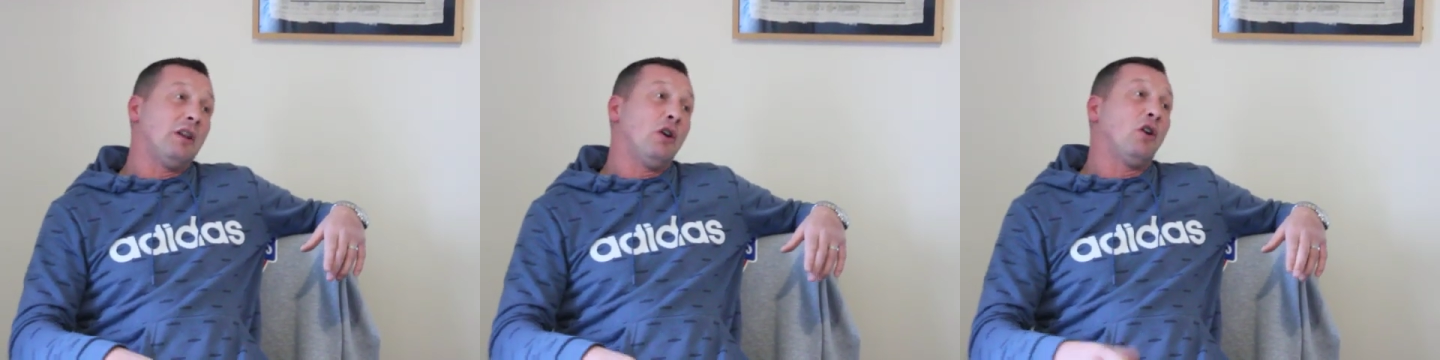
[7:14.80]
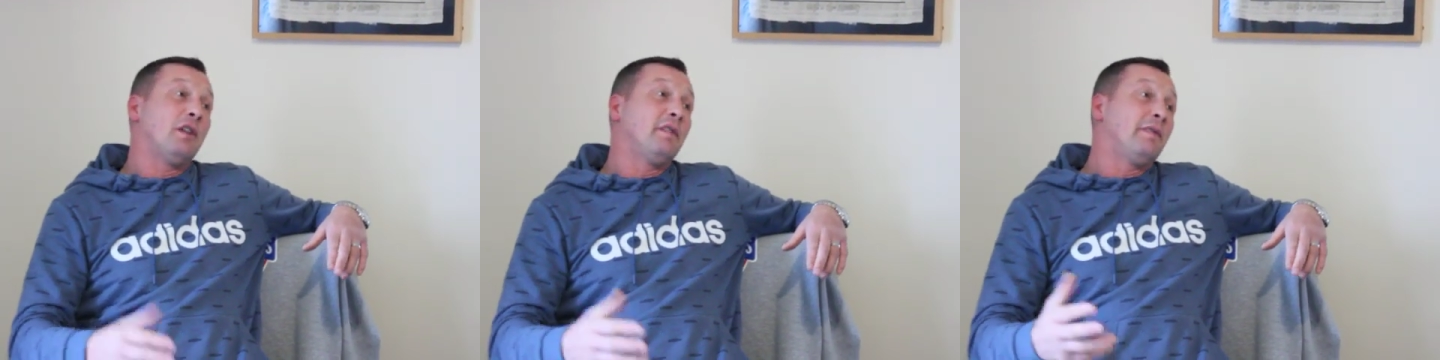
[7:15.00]

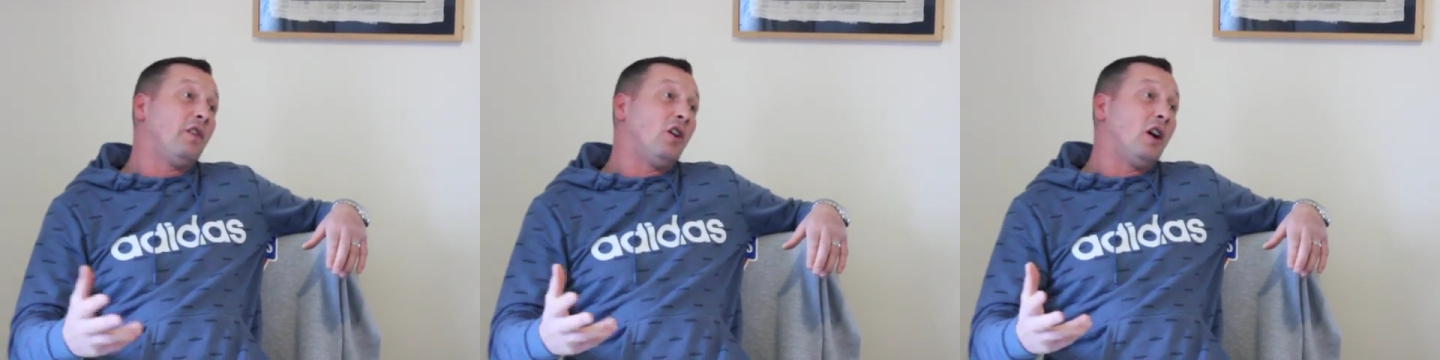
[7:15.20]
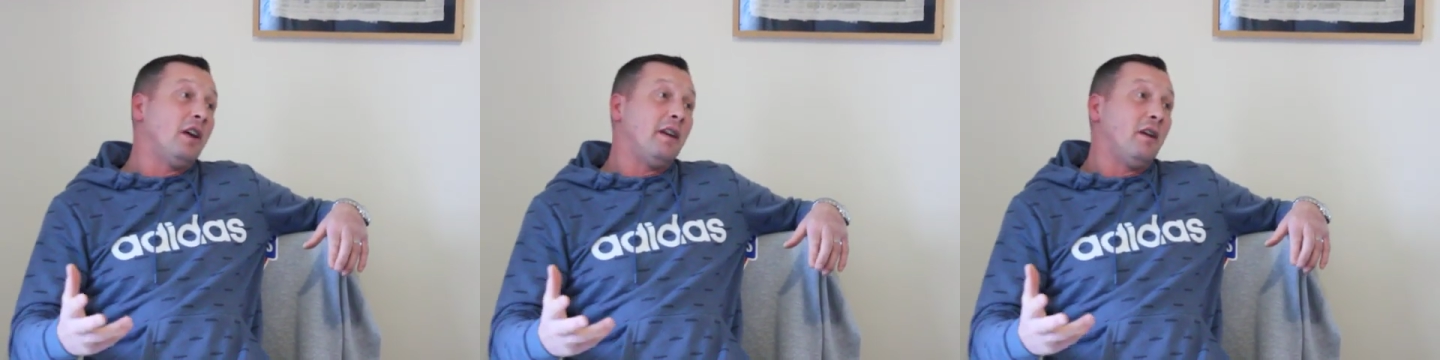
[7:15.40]
all
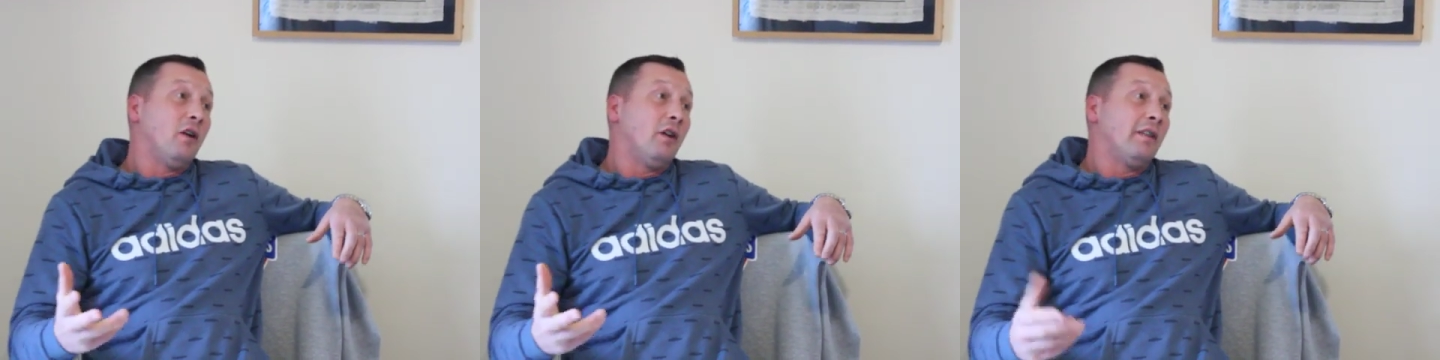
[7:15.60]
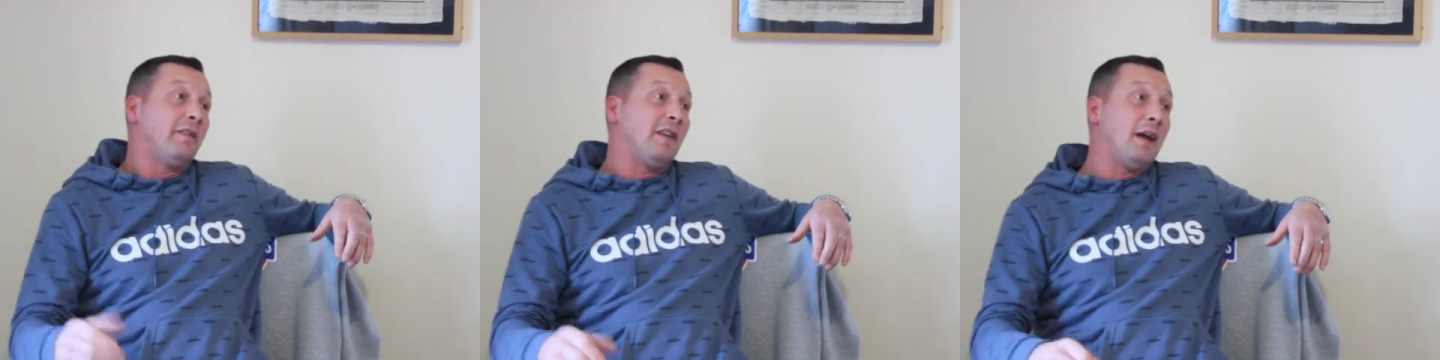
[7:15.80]
the,
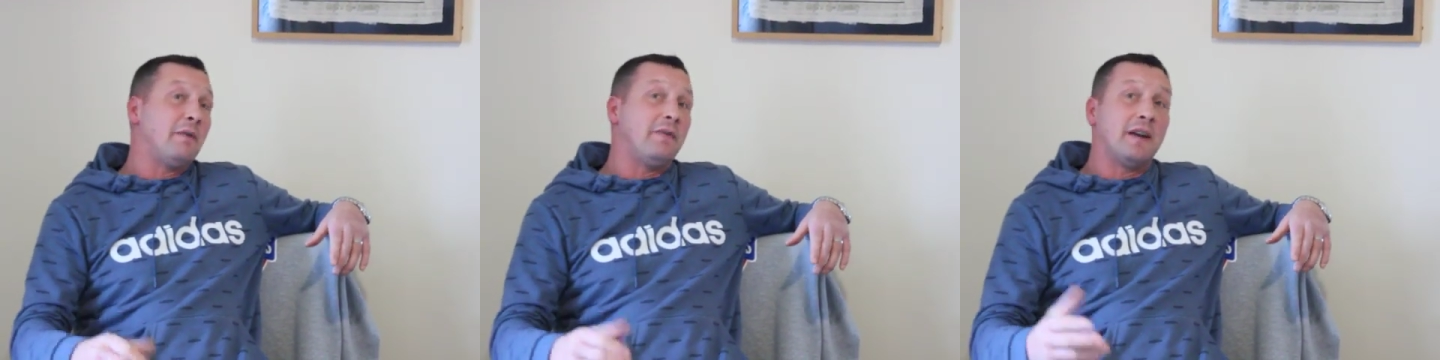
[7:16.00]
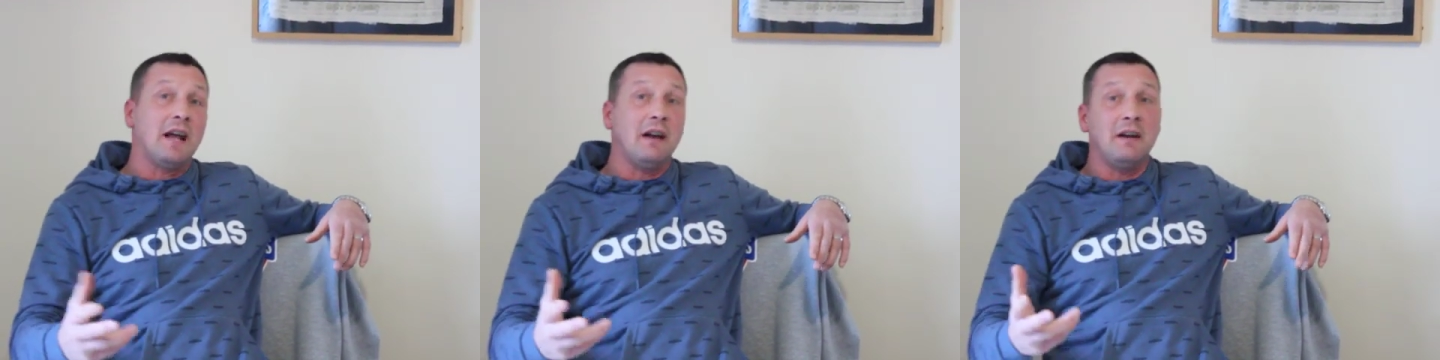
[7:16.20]
all the
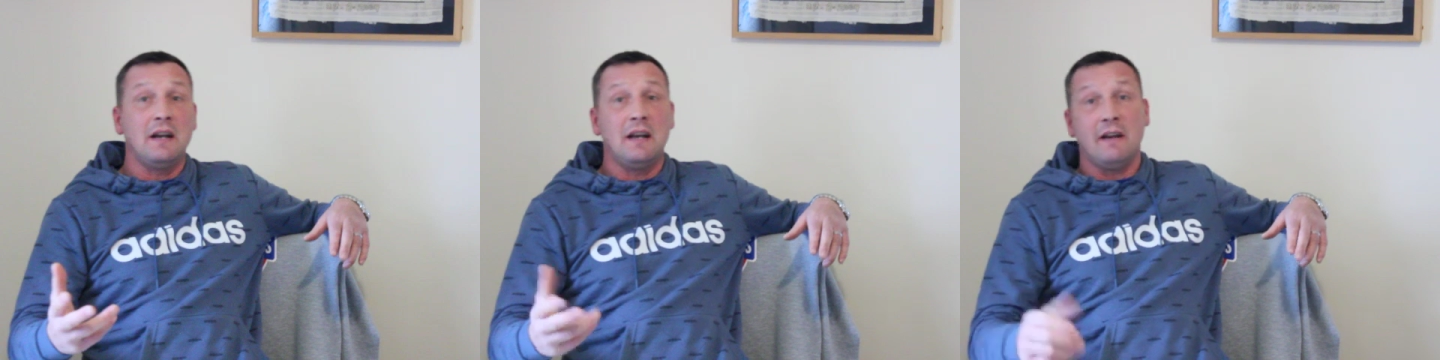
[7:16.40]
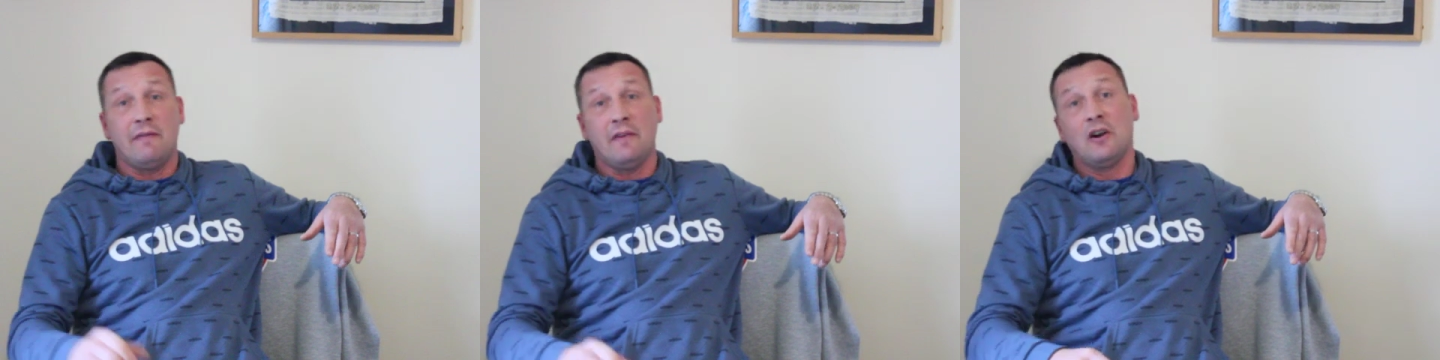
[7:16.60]
fame for getting
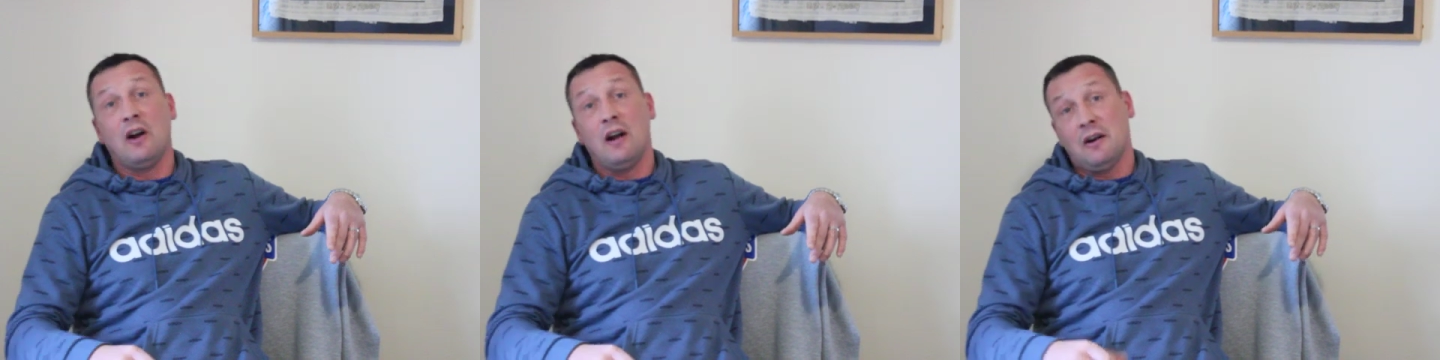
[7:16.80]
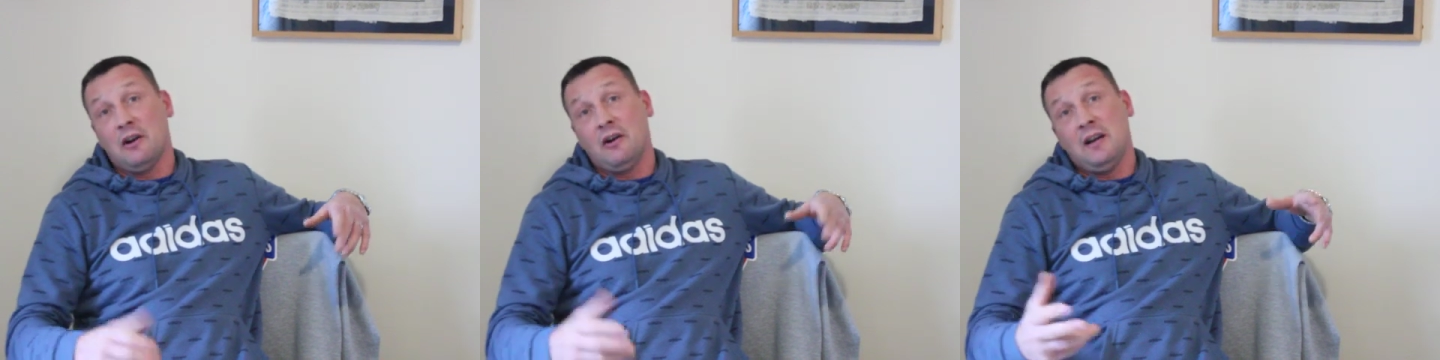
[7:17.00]
it, if I
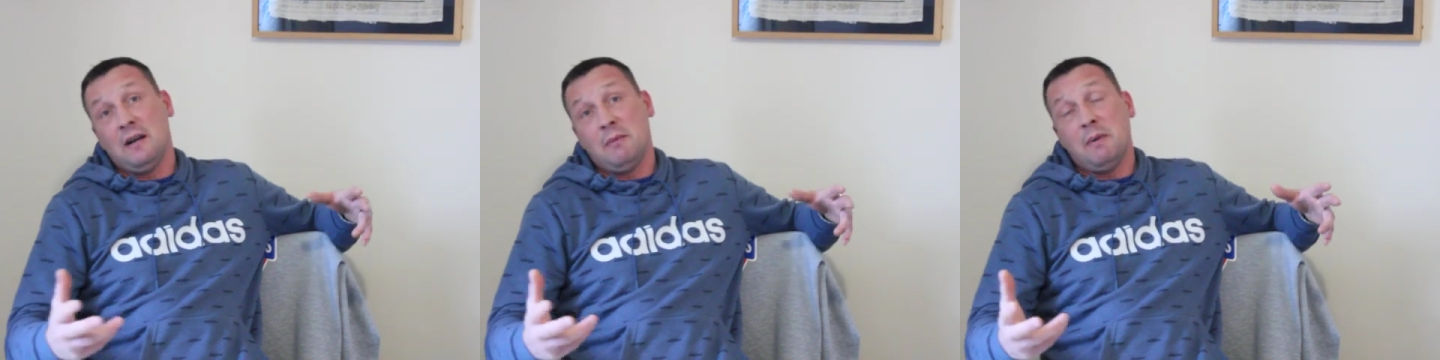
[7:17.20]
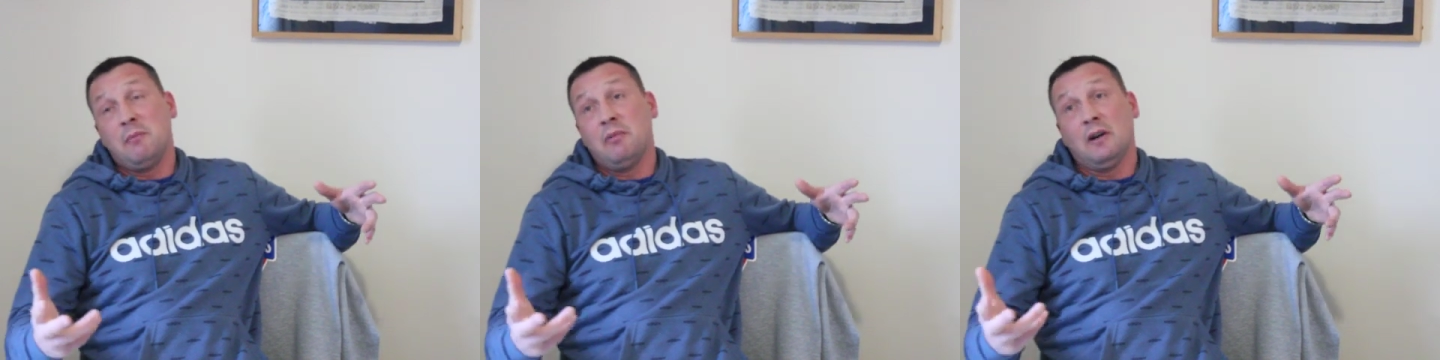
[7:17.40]
got, I got it,
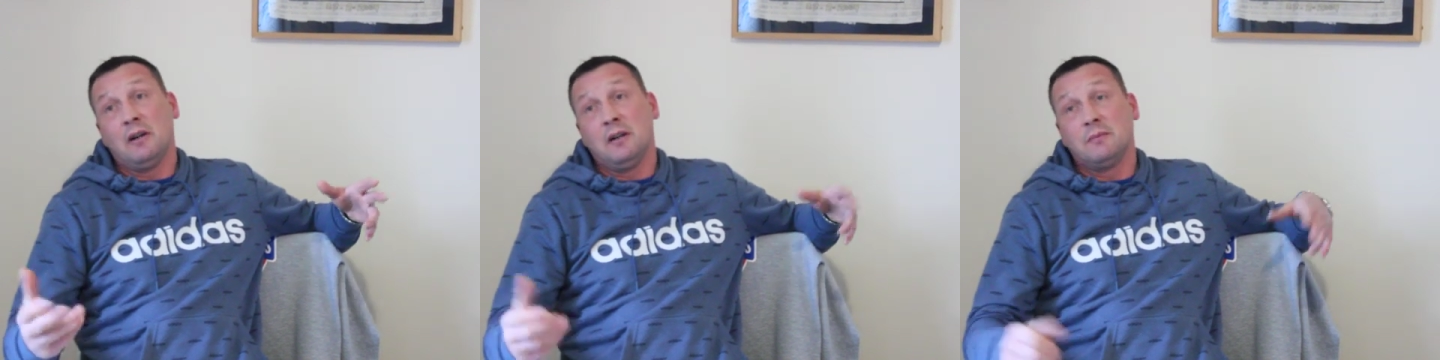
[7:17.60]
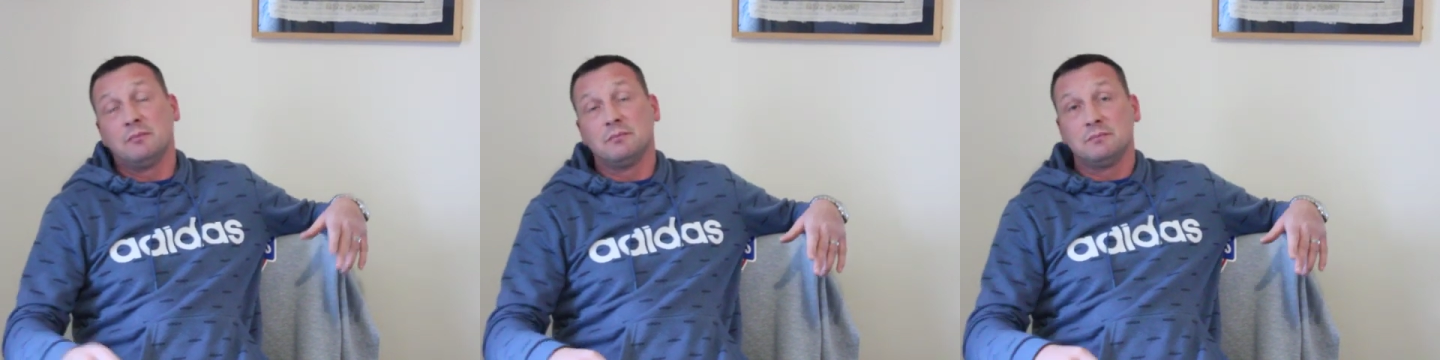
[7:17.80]
it'd be
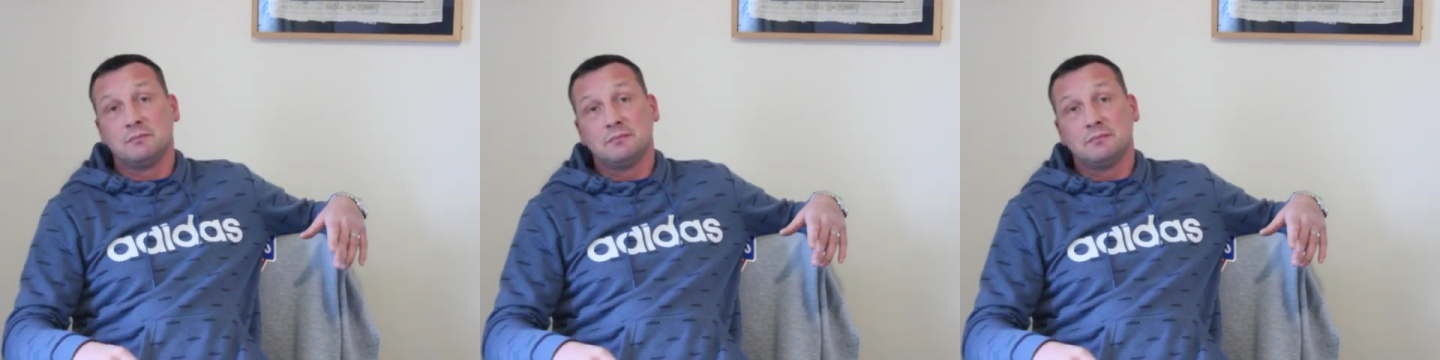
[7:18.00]
brilliant.